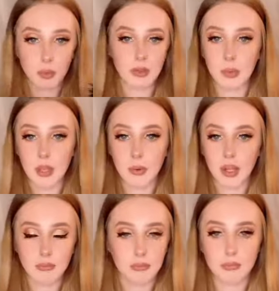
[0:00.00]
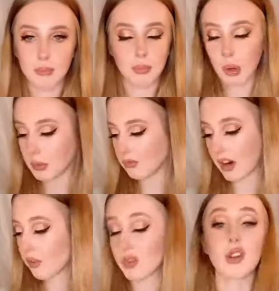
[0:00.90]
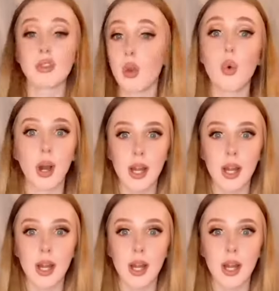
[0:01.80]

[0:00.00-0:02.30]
by the way. Probably REVLON don't even know who I am. I